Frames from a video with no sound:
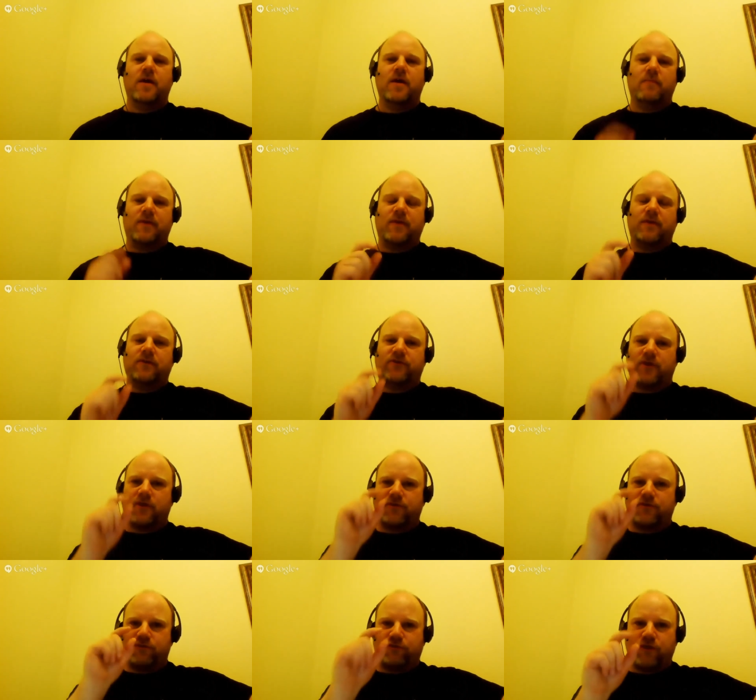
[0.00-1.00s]
But then there's
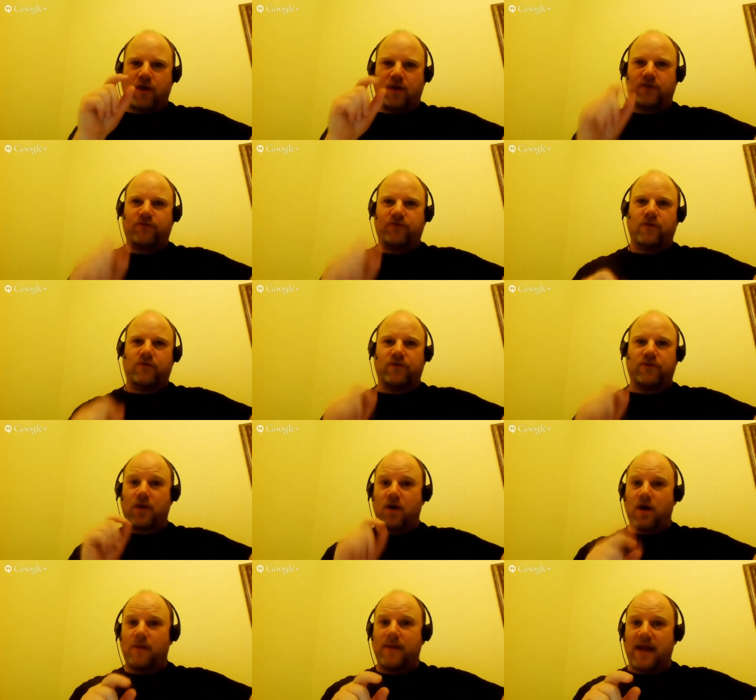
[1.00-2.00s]
also chunks. There's a
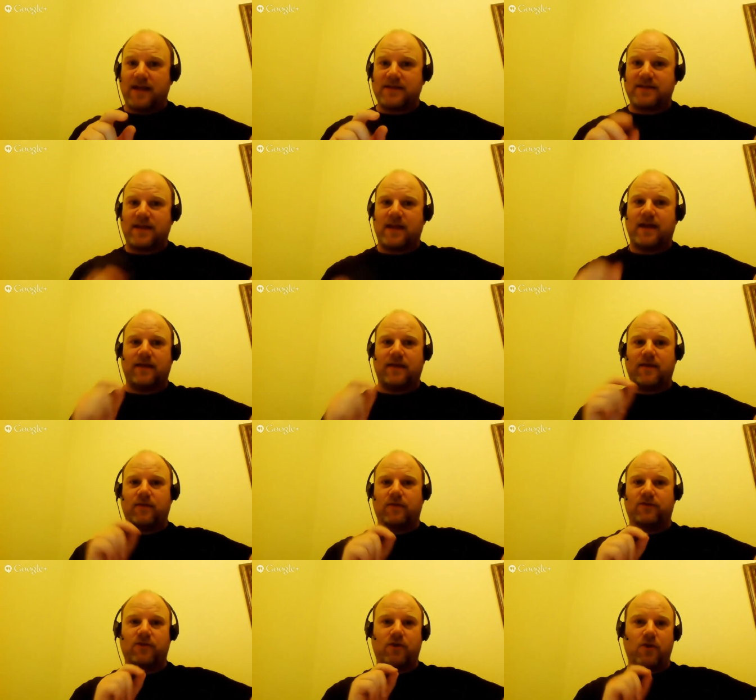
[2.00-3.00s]
combat scene, and then
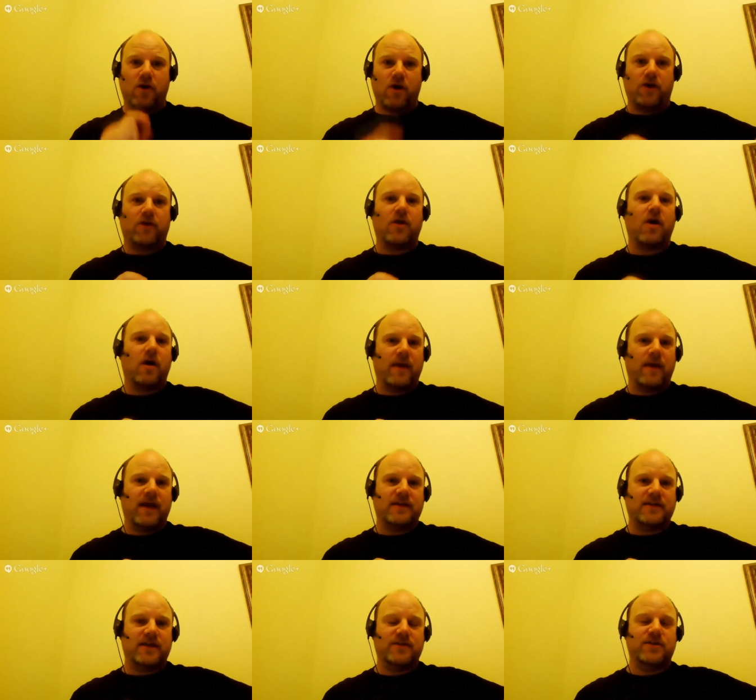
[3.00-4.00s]
there's a
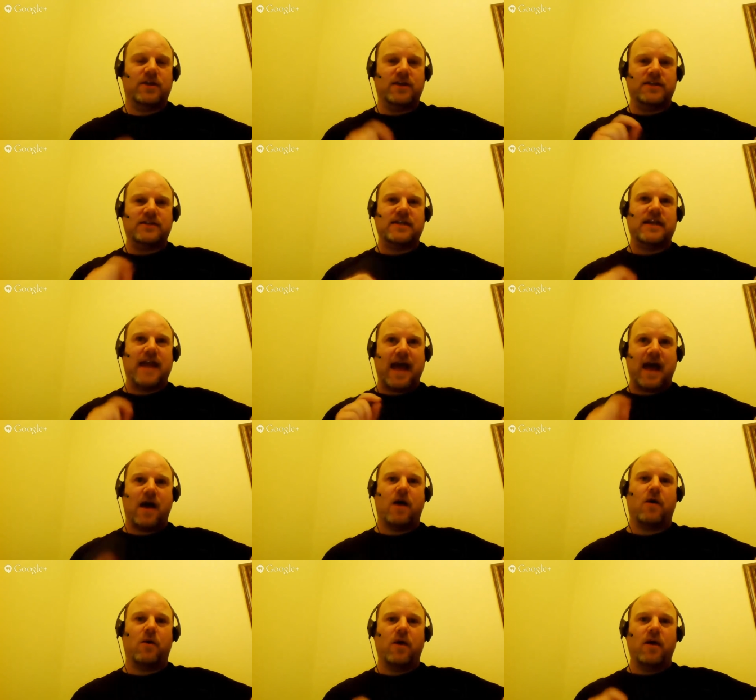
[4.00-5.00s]
non-combat scene. So you can see
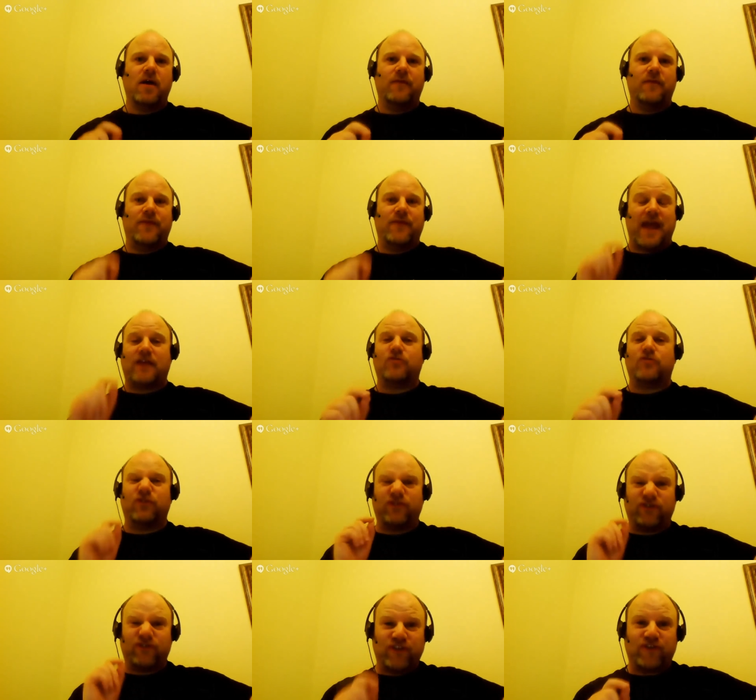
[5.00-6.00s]
how the actual
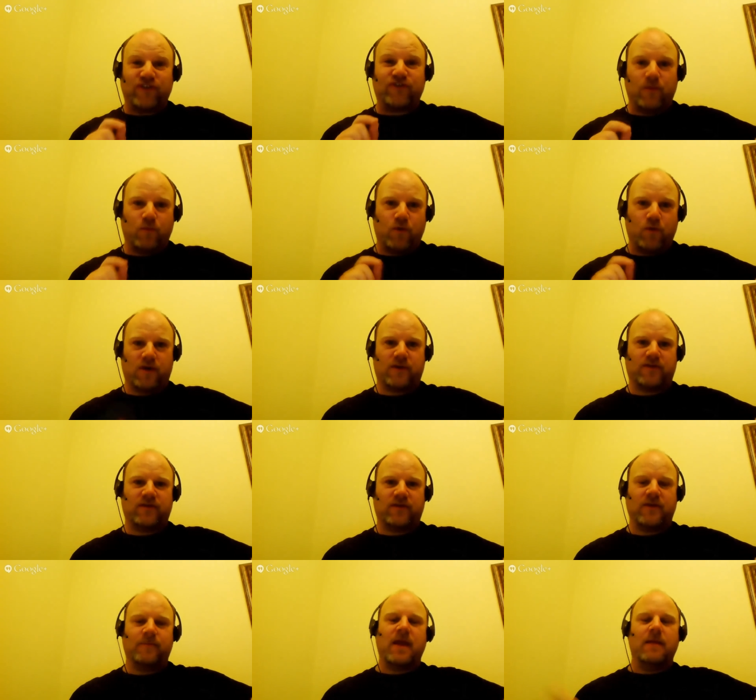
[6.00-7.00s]
system works.
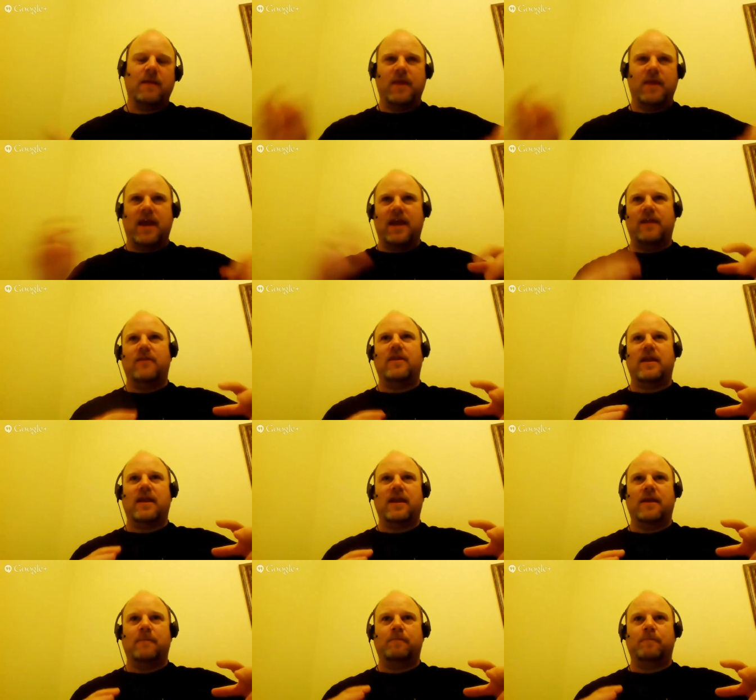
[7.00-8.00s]
In
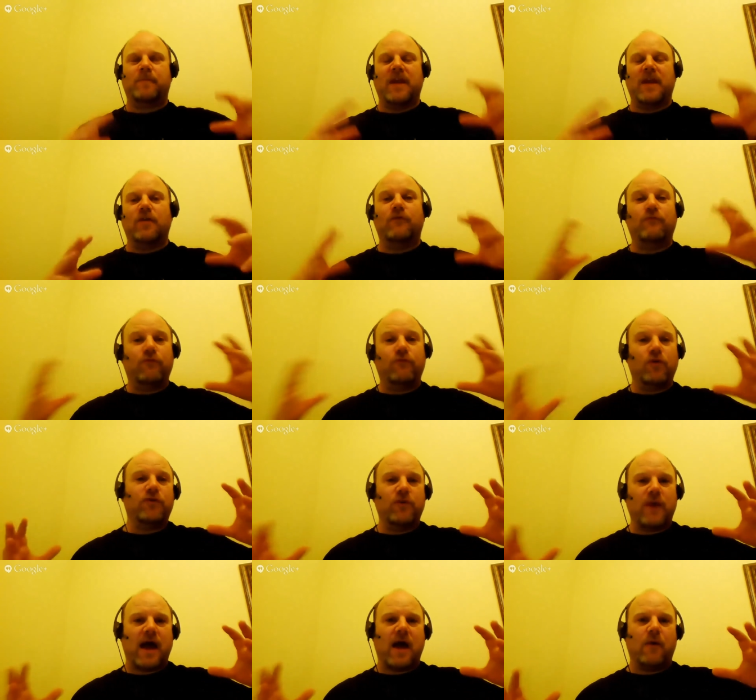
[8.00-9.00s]
the in the full
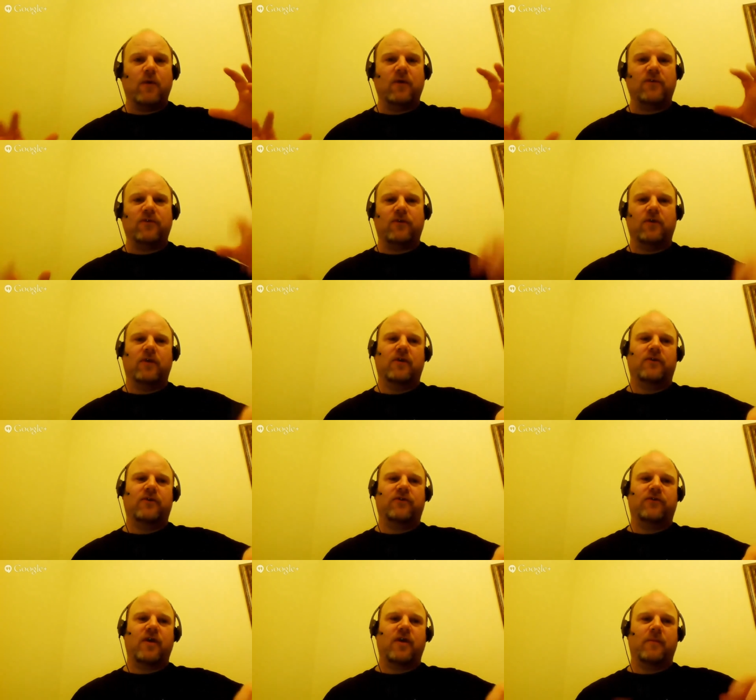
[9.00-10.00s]
two hours, there's
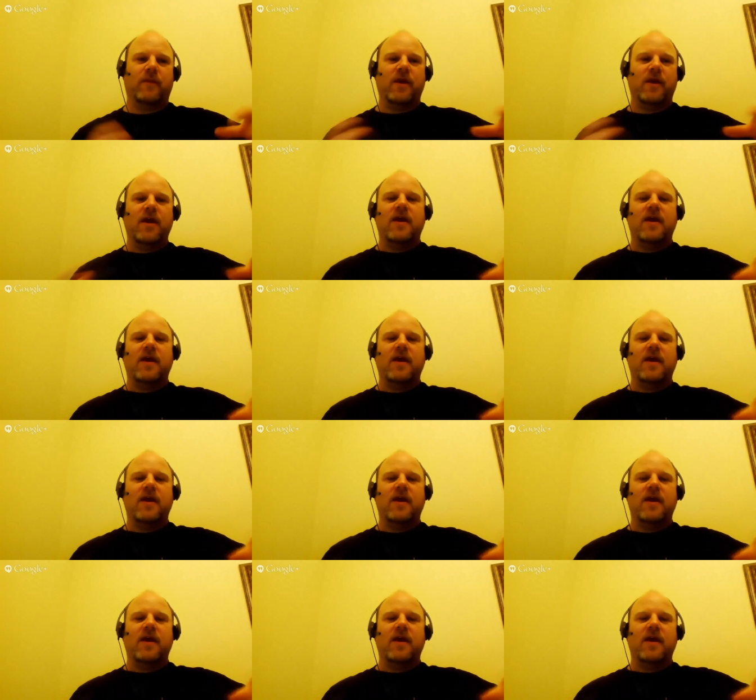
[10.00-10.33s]
some.